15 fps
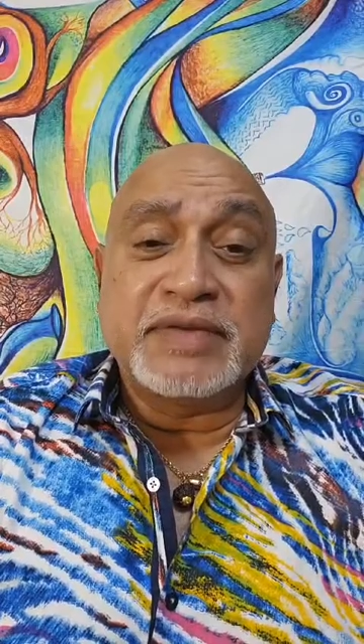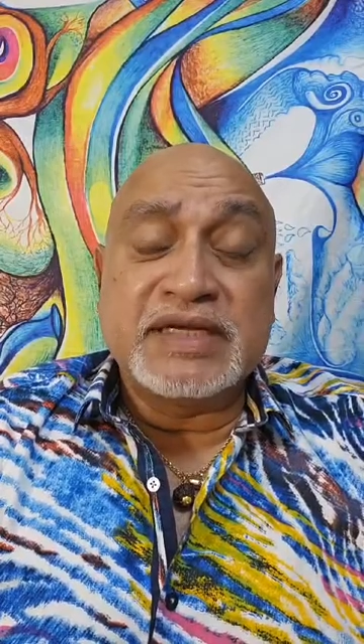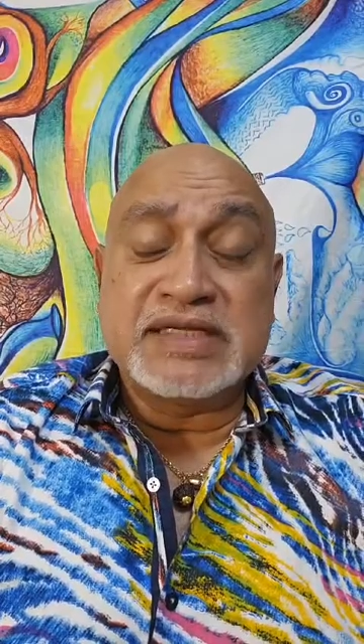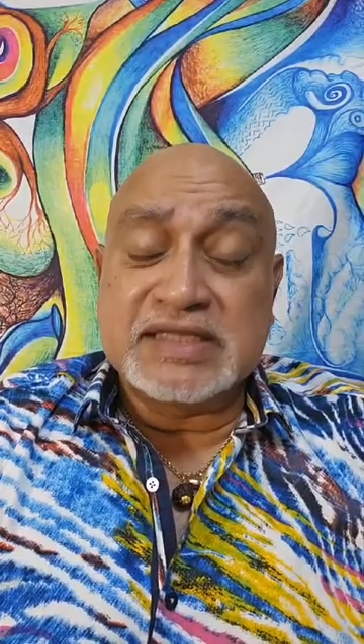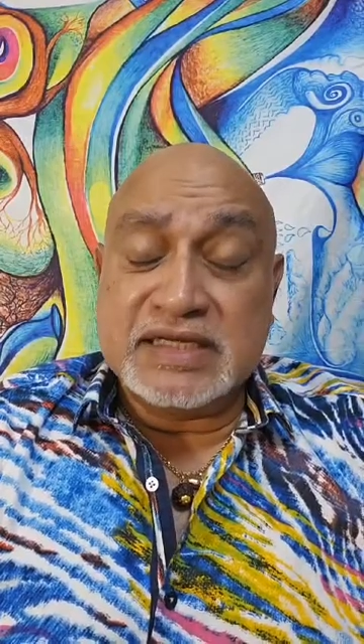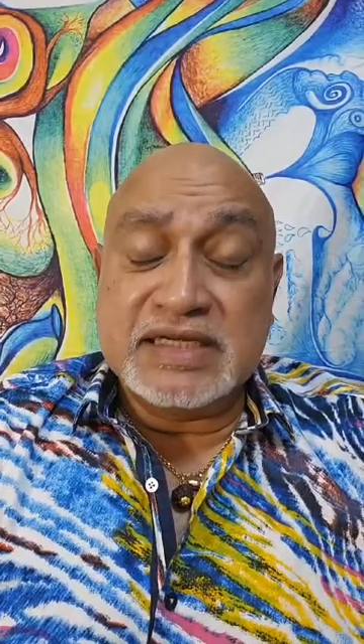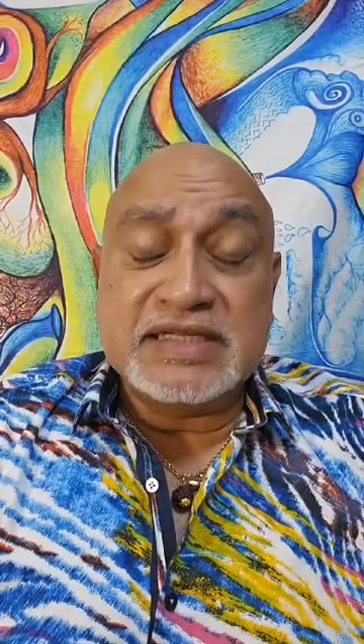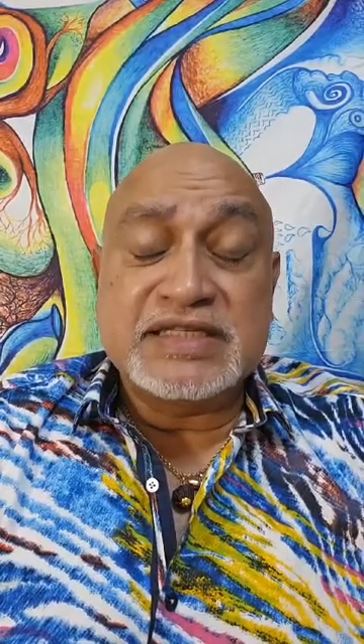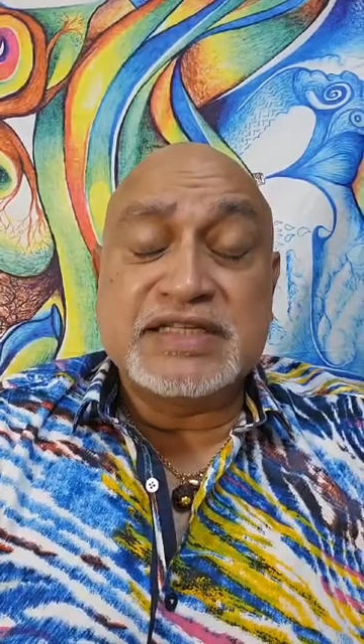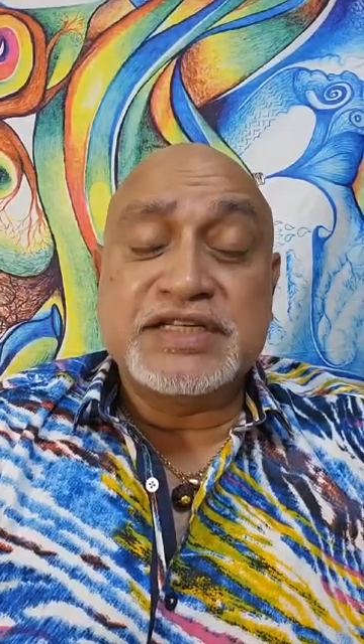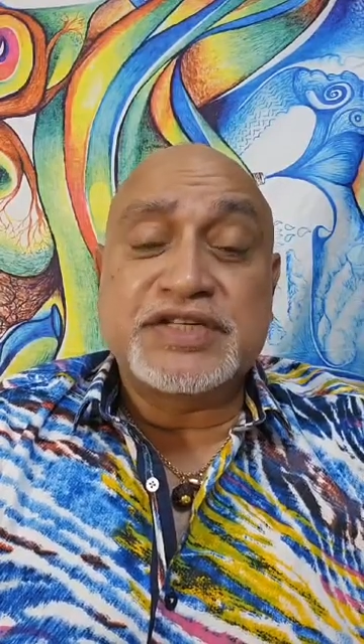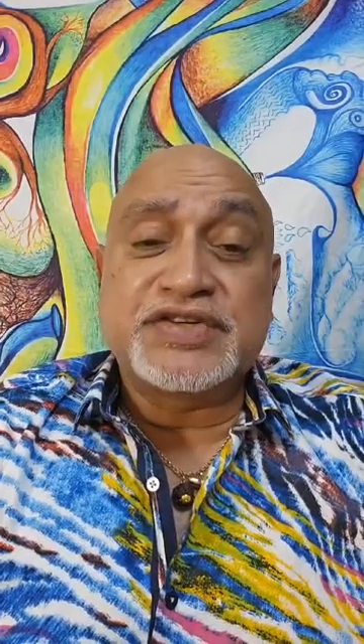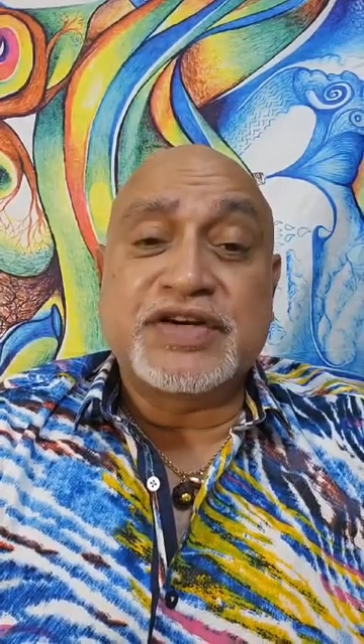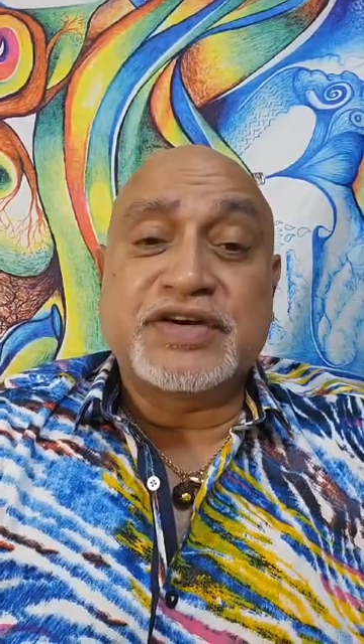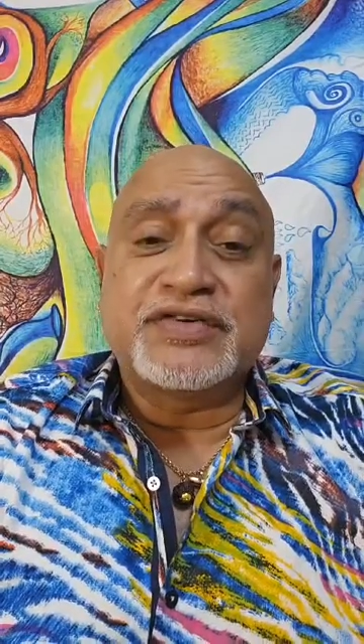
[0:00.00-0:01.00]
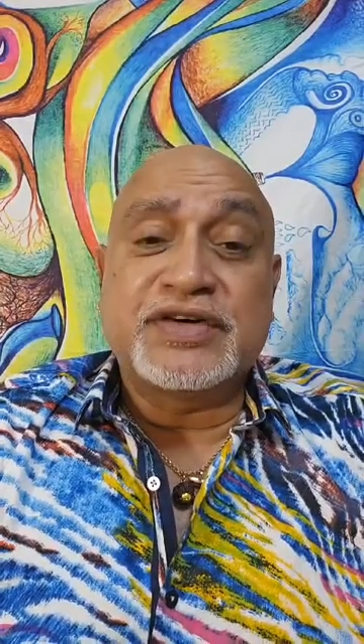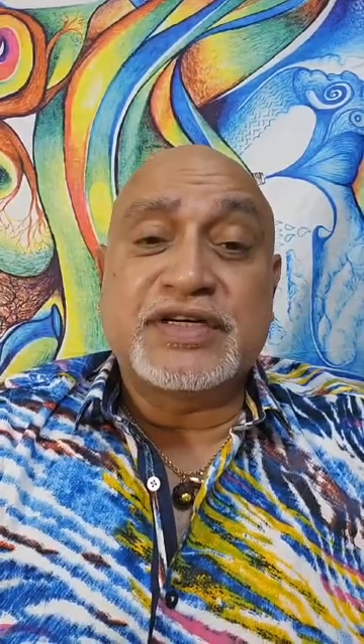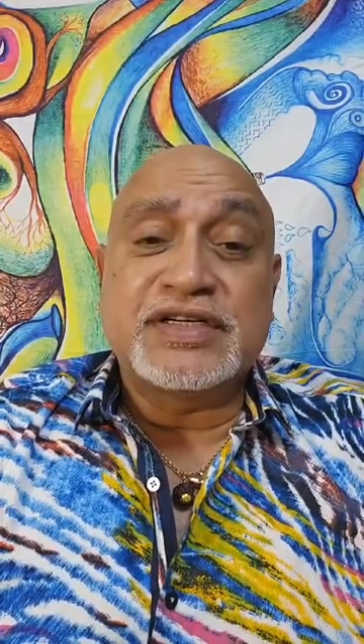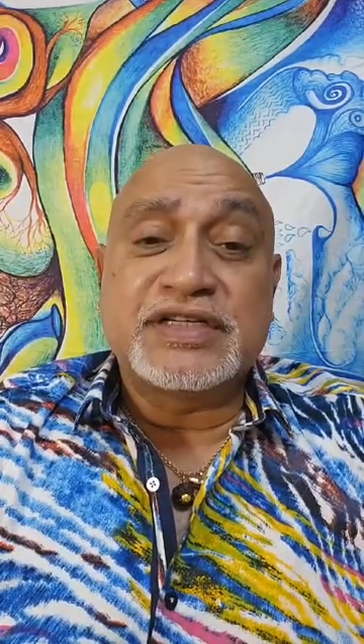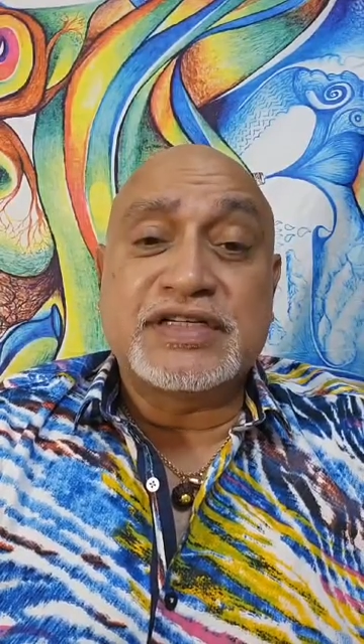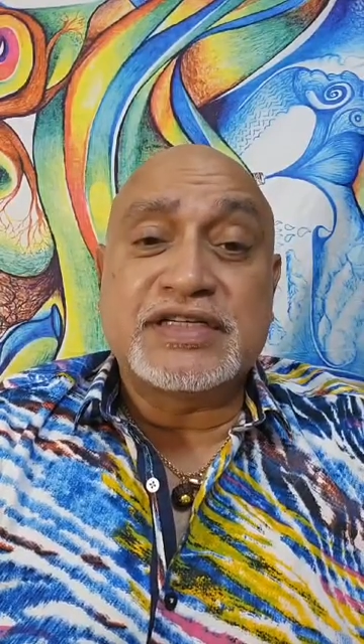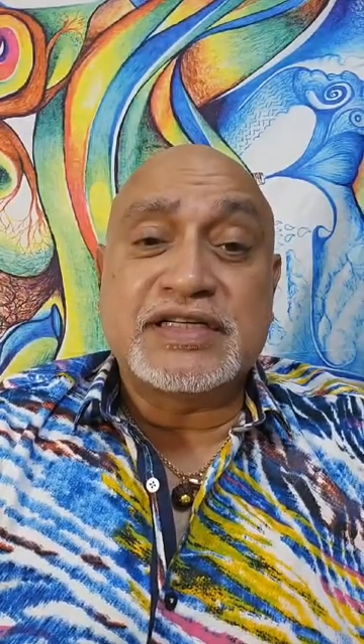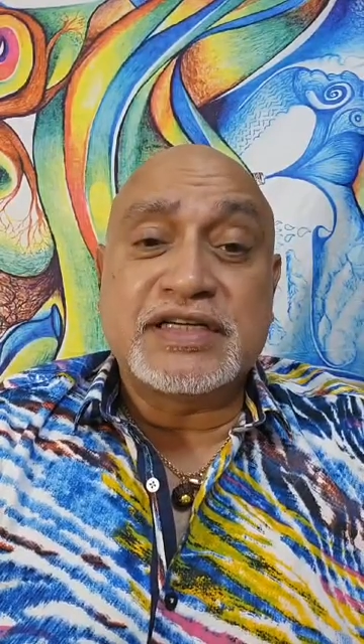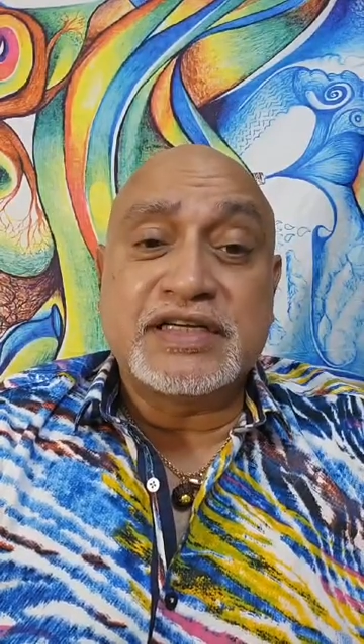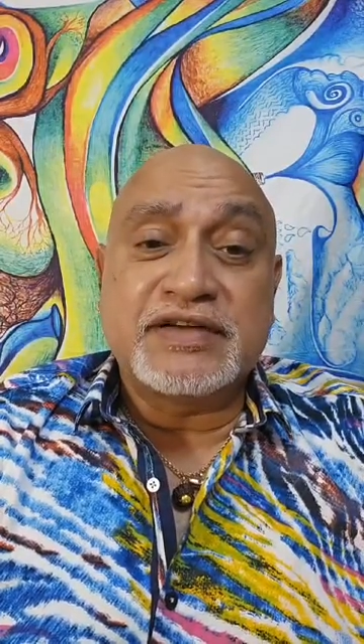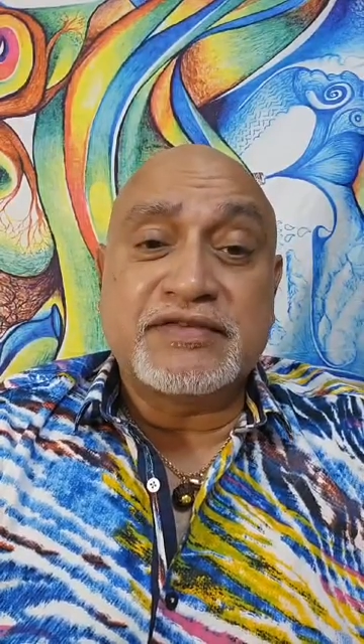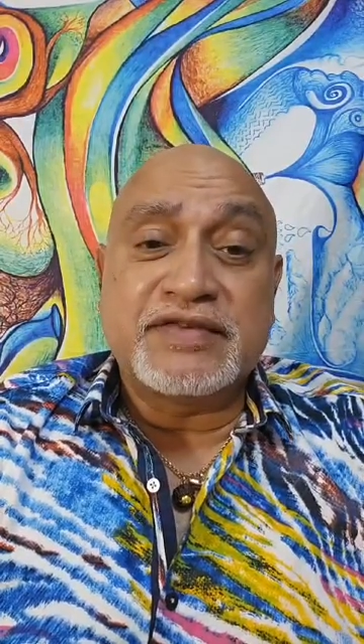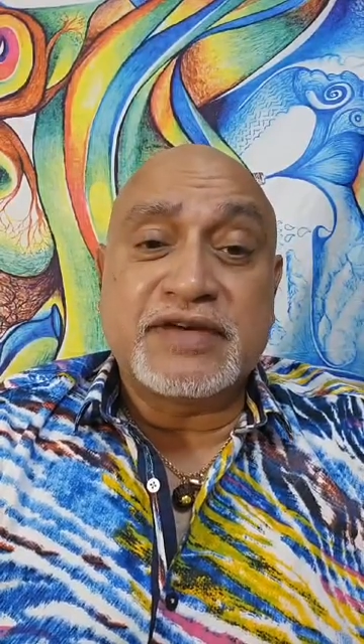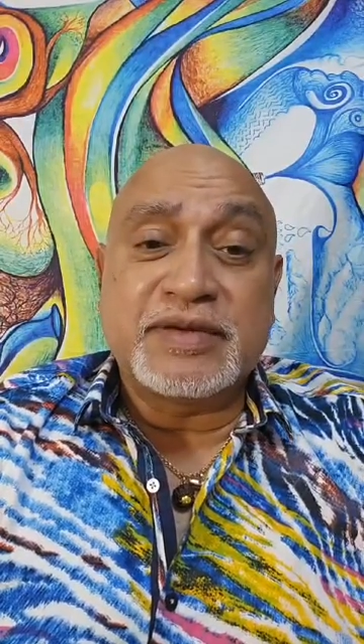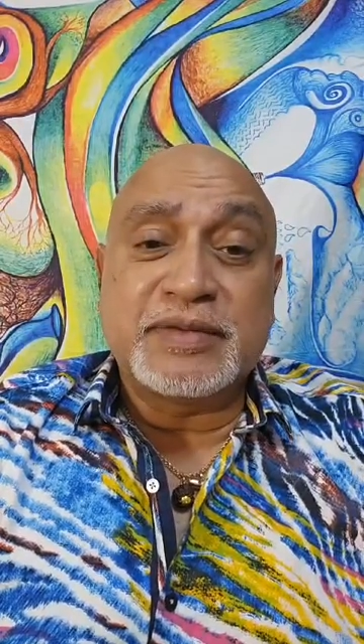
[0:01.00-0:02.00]
is the strength religiously in our
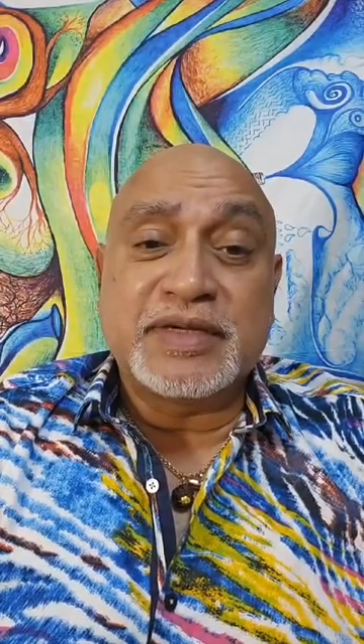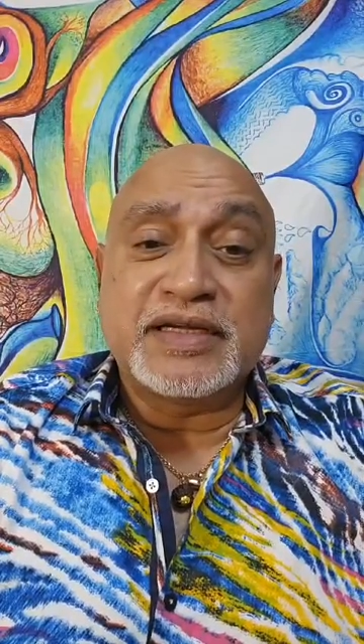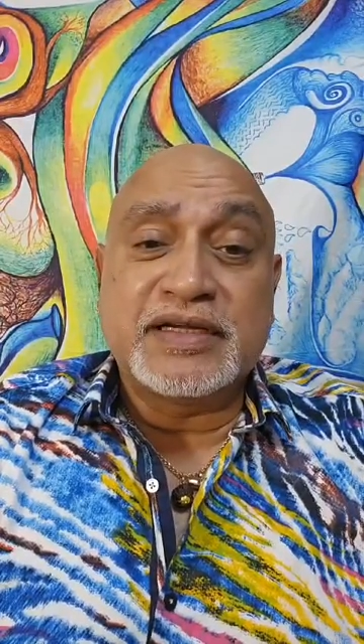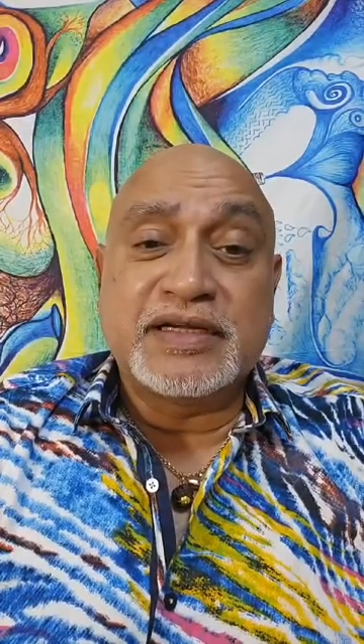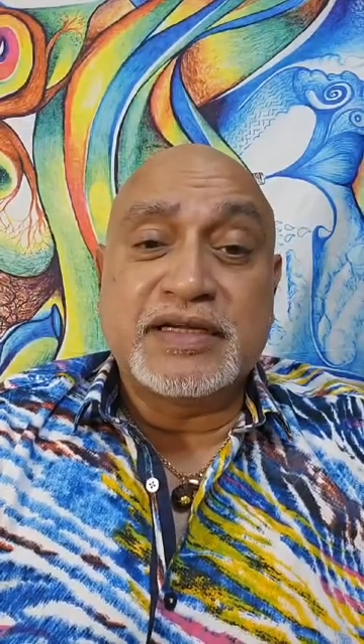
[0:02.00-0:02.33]
family.